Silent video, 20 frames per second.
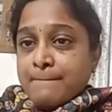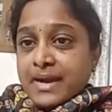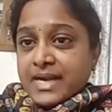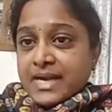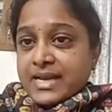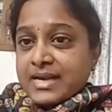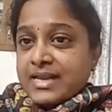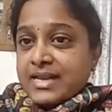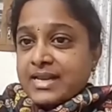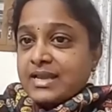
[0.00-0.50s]

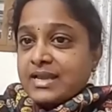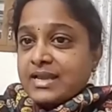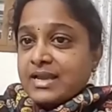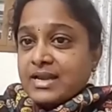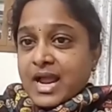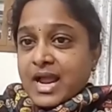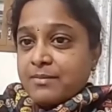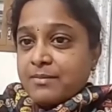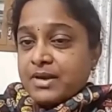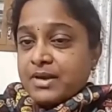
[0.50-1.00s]
buttoning
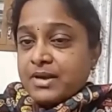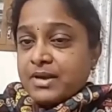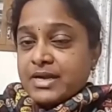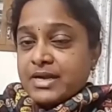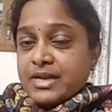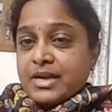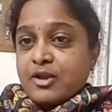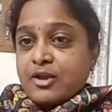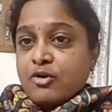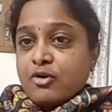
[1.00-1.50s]
and
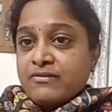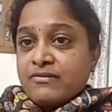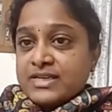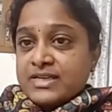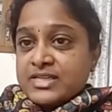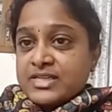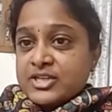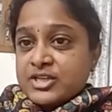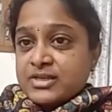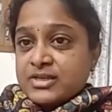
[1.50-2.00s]
unbuttoning of
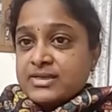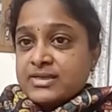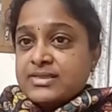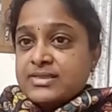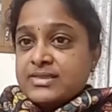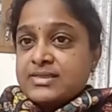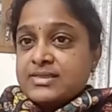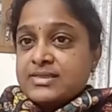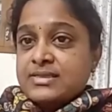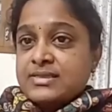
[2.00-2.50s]
their
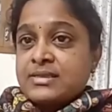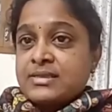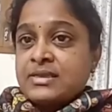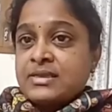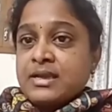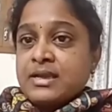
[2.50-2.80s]
shirts